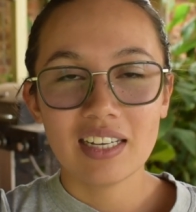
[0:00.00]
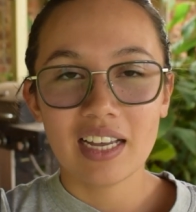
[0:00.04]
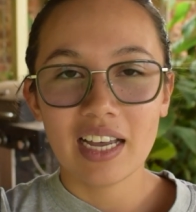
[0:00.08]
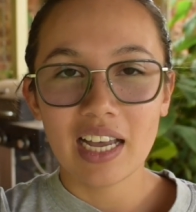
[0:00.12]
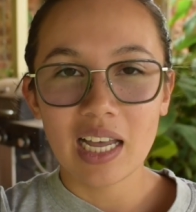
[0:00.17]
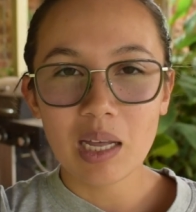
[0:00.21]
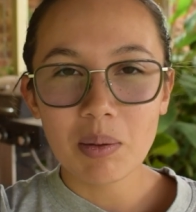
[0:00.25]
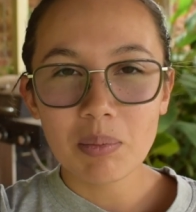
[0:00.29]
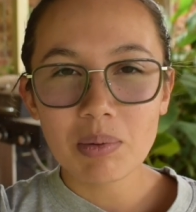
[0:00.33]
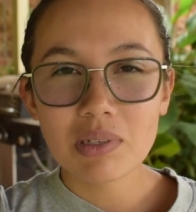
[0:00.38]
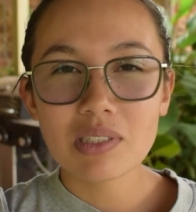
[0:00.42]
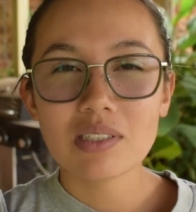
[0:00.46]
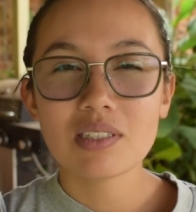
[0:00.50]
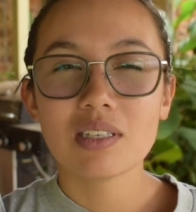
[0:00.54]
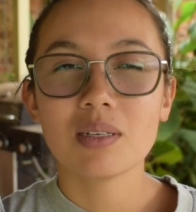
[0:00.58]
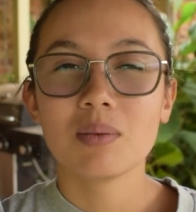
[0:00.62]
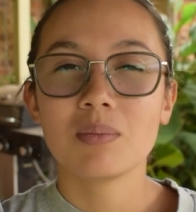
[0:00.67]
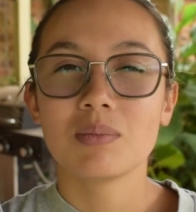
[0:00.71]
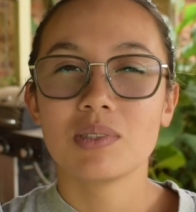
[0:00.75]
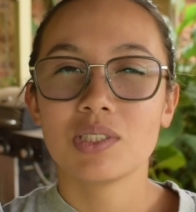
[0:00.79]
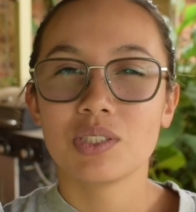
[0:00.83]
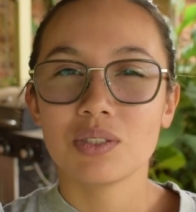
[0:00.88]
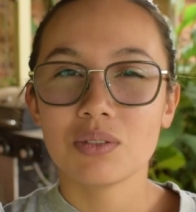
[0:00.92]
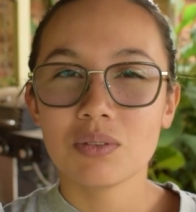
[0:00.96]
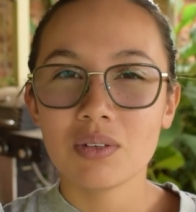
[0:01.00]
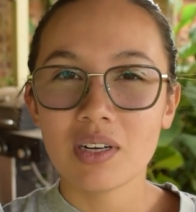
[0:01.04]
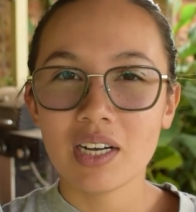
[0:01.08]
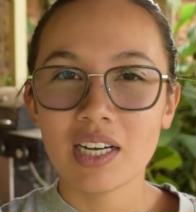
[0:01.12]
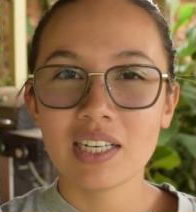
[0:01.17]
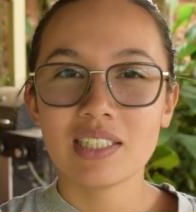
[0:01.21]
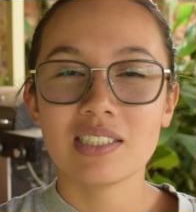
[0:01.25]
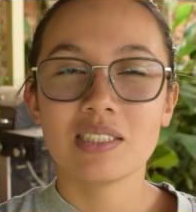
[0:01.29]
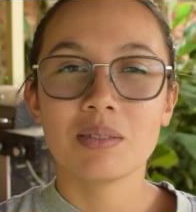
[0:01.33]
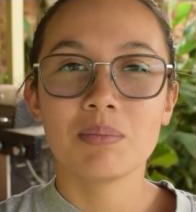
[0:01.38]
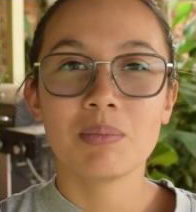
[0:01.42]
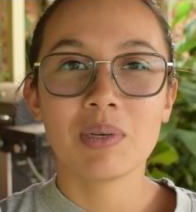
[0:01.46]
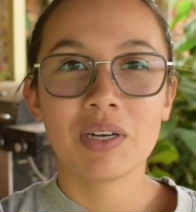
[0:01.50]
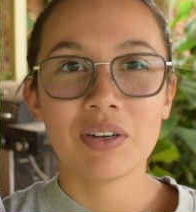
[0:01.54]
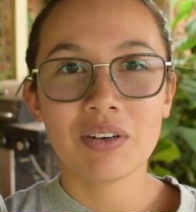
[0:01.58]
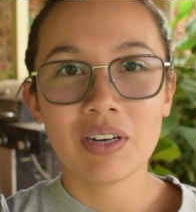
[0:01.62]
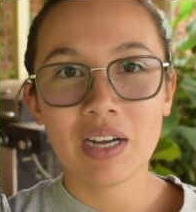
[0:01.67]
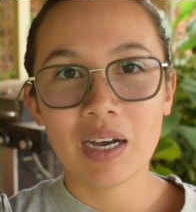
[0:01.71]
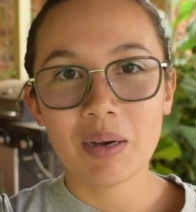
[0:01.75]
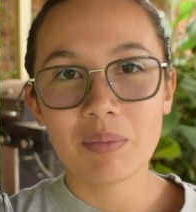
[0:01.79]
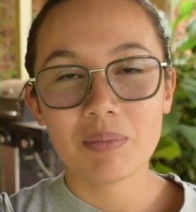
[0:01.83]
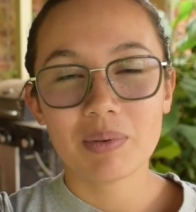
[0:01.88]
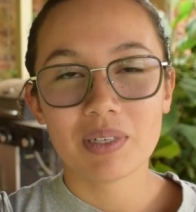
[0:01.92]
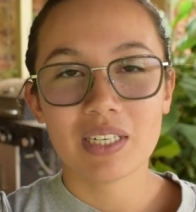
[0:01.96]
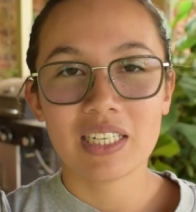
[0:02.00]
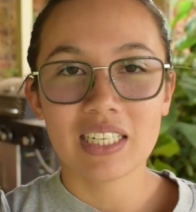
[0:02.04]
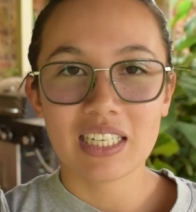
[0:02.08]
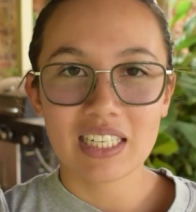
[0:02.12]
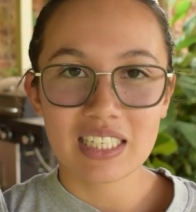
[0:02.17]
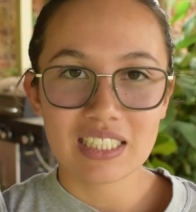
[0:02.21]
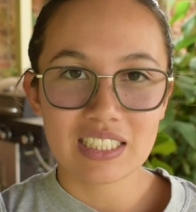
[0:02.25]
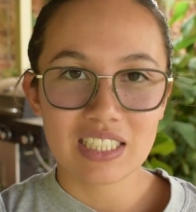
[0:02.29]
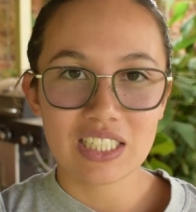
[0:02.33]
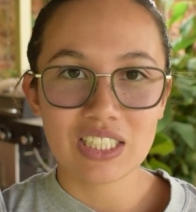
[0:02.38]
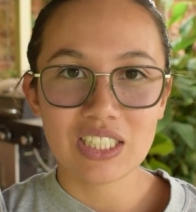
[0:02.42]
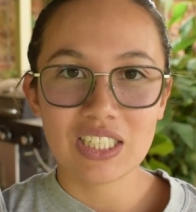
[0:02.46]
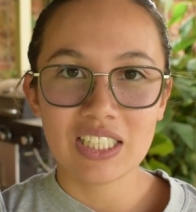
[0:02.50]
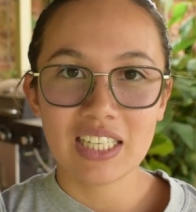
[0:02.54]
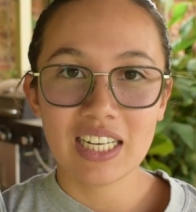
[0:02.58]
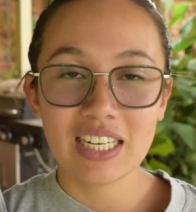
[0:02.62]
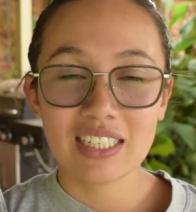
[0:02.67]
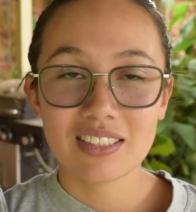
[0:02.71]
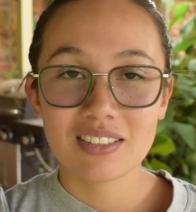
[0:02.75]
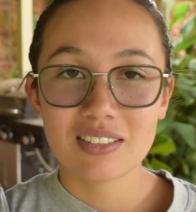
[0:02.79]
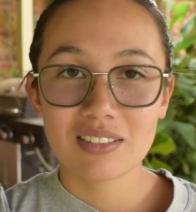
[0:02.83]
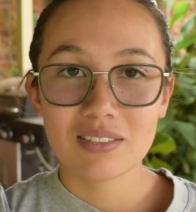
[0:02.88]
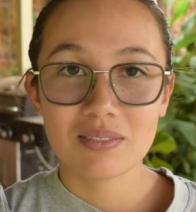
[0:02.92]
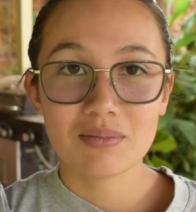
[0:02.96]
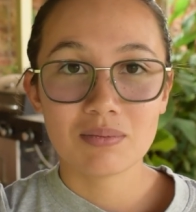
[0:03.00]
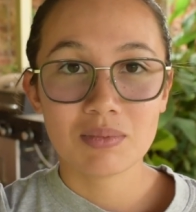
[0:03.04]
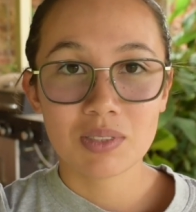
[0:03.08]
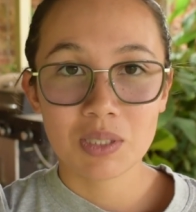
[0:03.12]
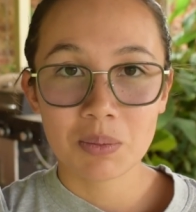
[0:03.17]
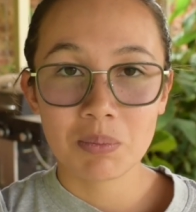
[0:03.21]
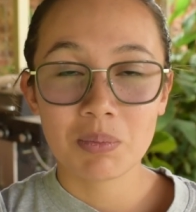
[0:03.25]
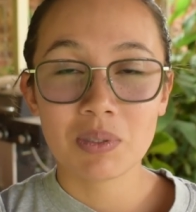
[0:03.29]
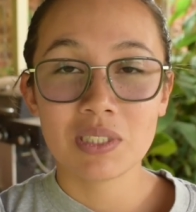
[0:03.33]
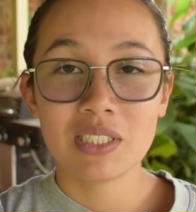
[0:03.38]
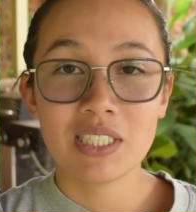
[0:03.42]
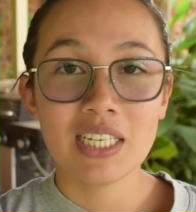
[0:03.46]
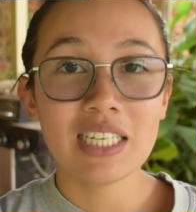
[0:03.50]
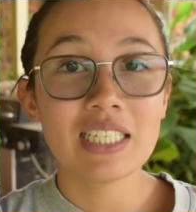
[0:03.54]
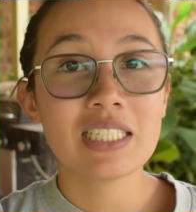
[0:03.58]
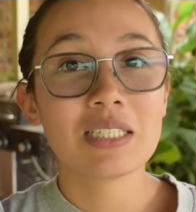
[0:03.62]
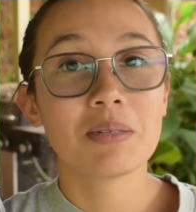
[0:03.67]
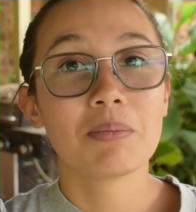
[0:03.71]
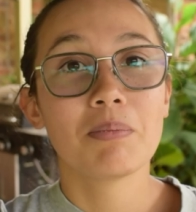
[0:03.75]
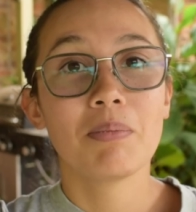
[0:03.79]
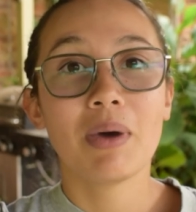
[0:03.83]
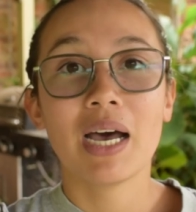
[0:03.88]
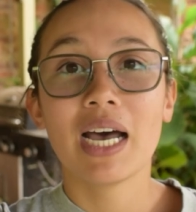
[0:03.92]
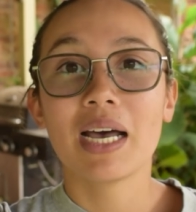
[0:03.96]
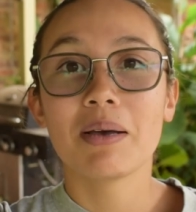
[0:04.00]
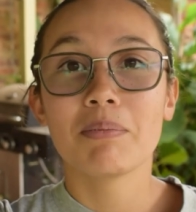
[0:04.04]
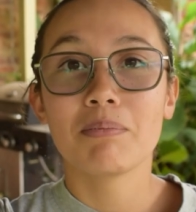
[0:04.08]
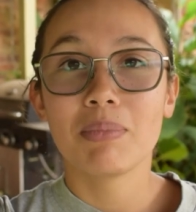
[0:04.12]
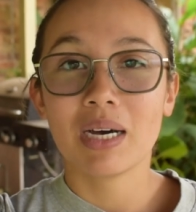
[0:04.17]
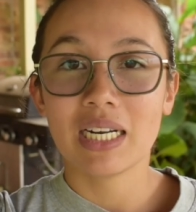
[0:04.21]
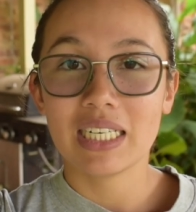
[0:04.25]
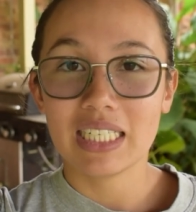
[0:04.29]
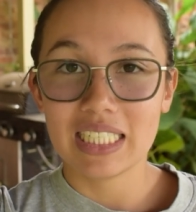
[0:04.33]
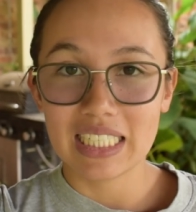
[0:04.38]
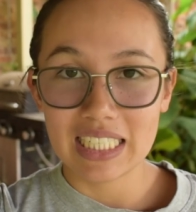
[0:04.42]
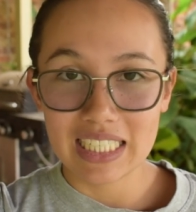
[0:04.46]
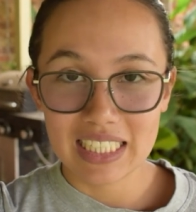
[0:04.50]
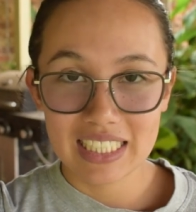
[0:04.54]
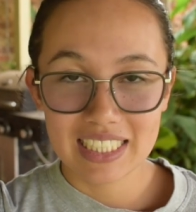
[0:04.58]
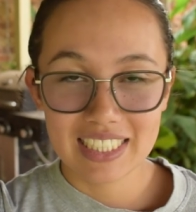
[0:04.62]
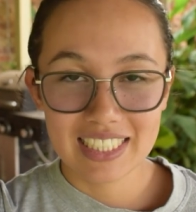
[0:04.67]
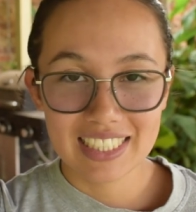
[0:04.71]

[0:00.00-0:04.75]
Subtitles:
habits I'm trying to build up and continue that to protect my body.